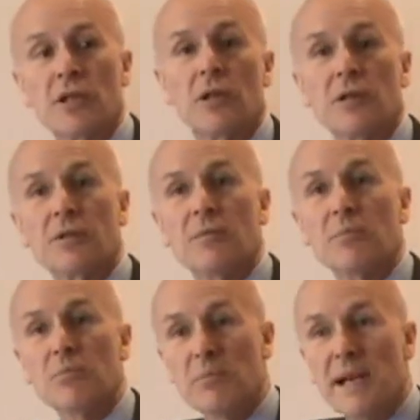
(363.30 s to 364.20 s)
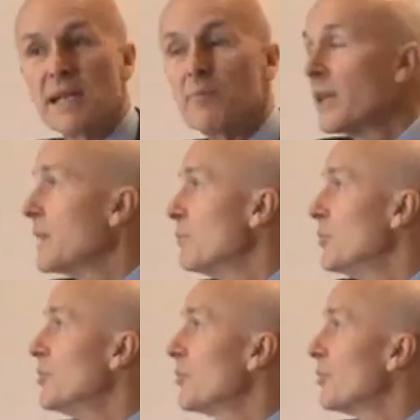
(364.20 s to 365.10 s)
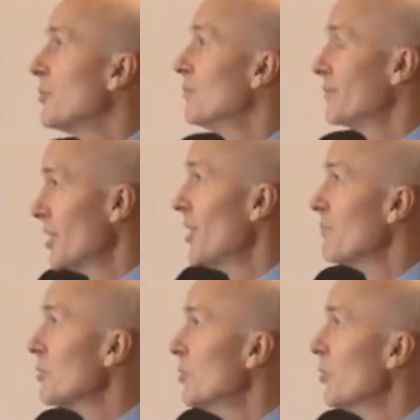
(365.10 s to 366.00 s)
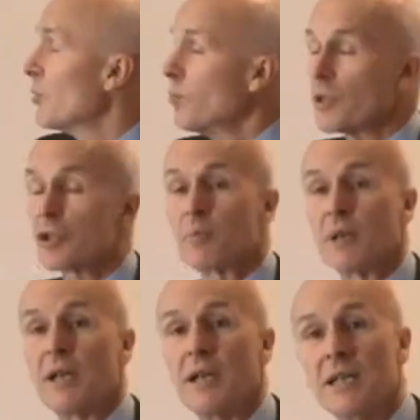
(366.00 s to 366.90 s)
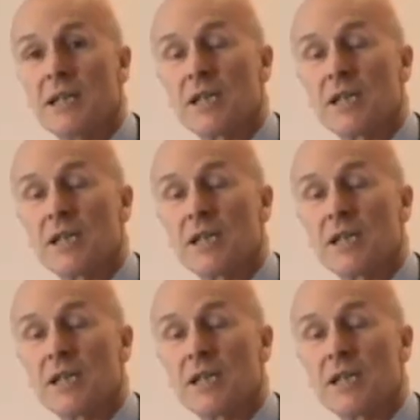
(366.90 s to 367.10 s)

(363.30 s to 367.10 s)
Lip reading: got many times more than one supplier.